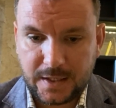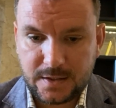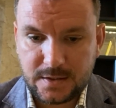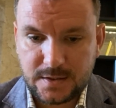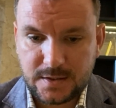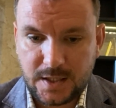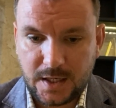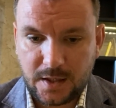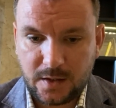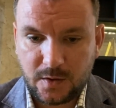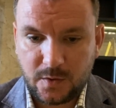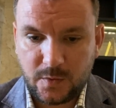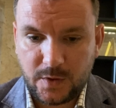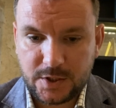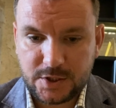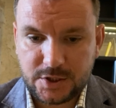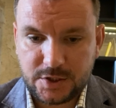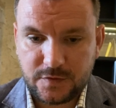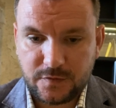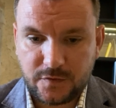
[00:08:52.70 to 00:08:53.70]
Second
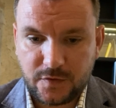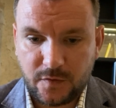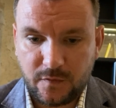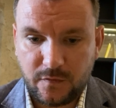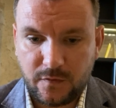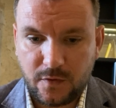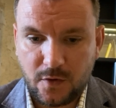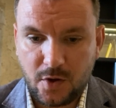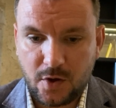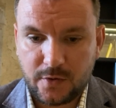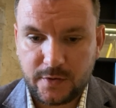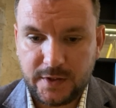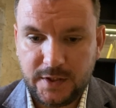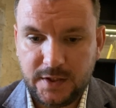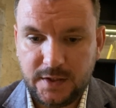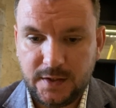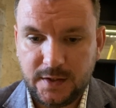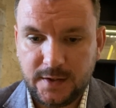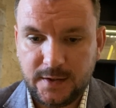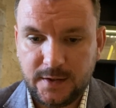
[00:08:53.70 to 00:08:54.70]
question from
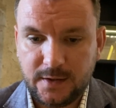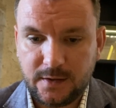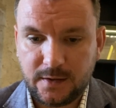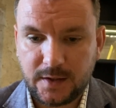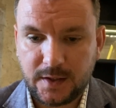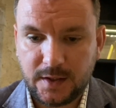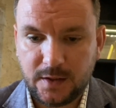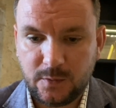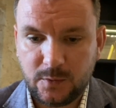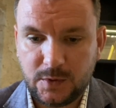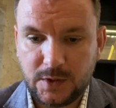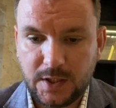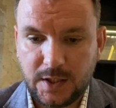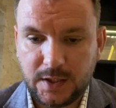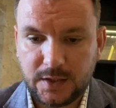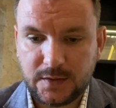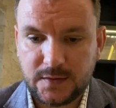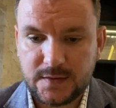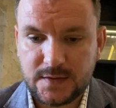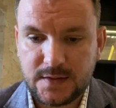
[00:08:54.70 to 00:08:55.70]
Florin. Okay, we'd
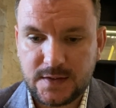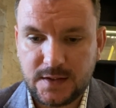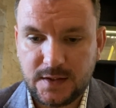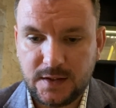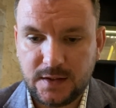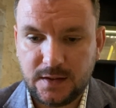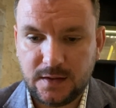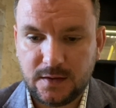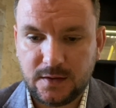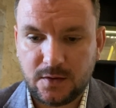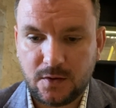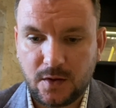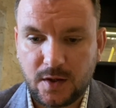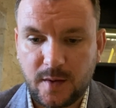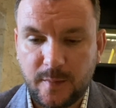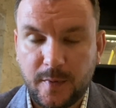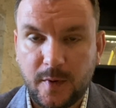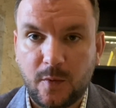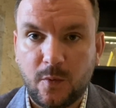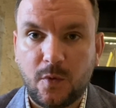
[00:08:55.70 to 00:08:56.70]
like to talk
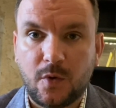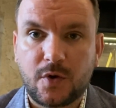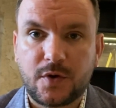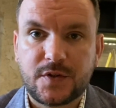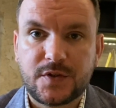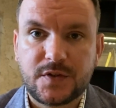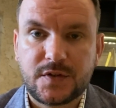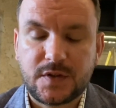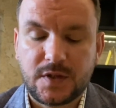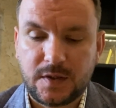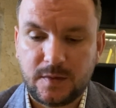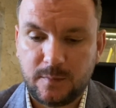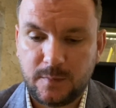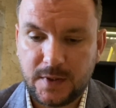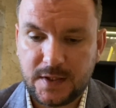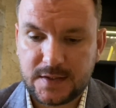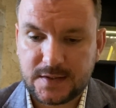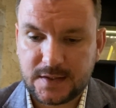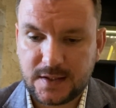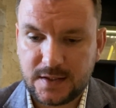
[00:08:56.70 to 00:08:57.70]
about worst and
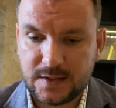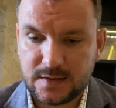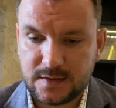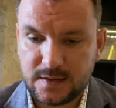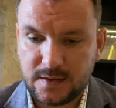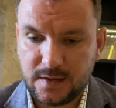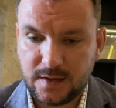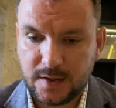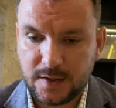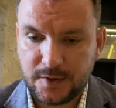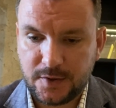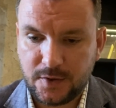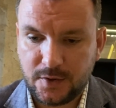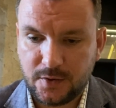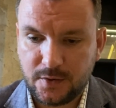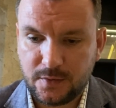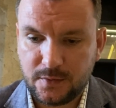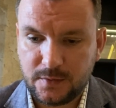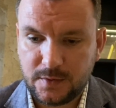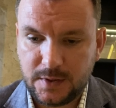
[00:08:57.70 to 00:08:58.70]
best case
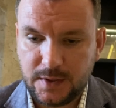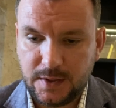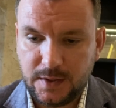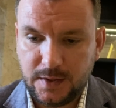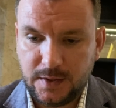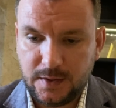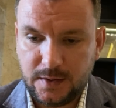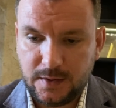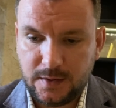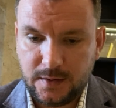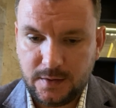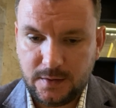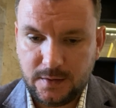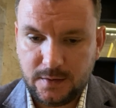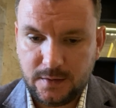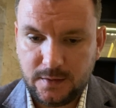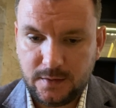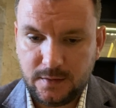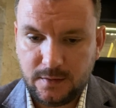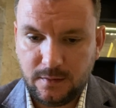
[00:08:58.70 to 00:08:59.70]
scenario.
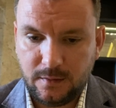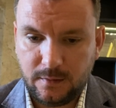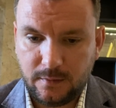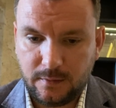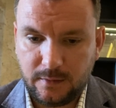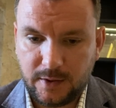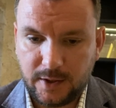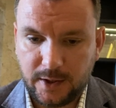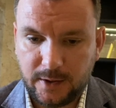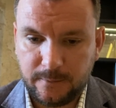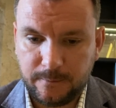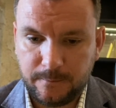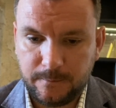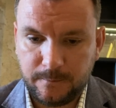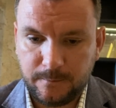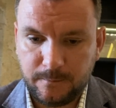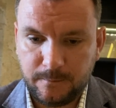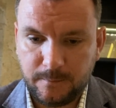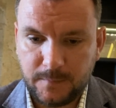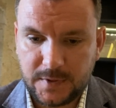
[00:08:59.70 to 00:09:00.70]
Okay,
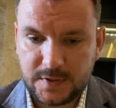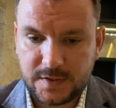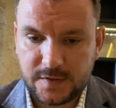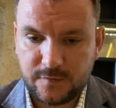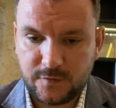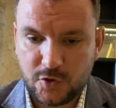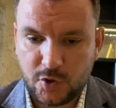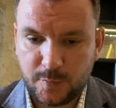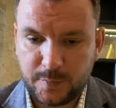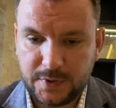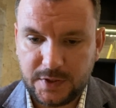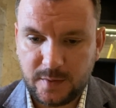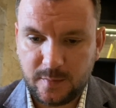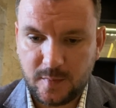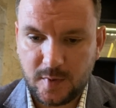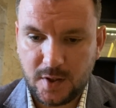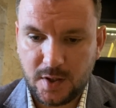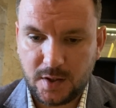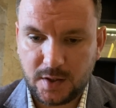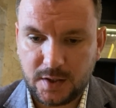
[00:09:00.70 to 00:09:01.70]
massive drop in the
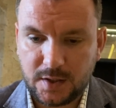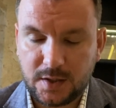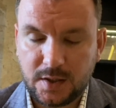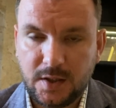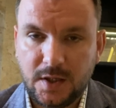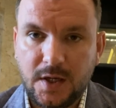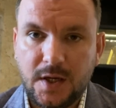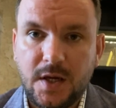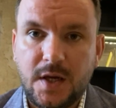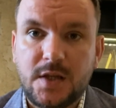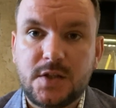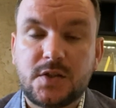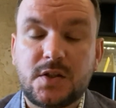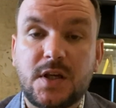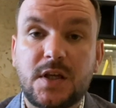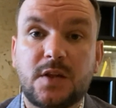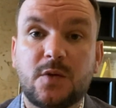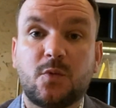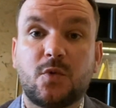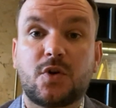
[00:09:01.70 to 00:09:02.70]
market.
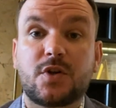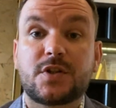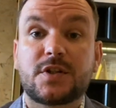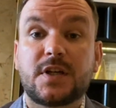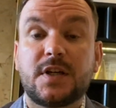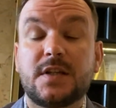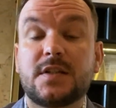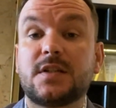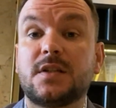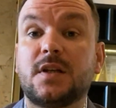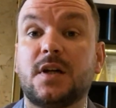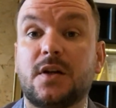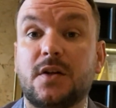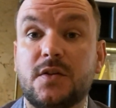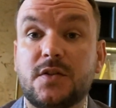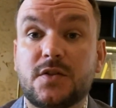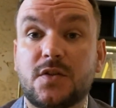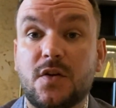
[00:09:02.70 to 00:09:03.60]
So the worst case scenario is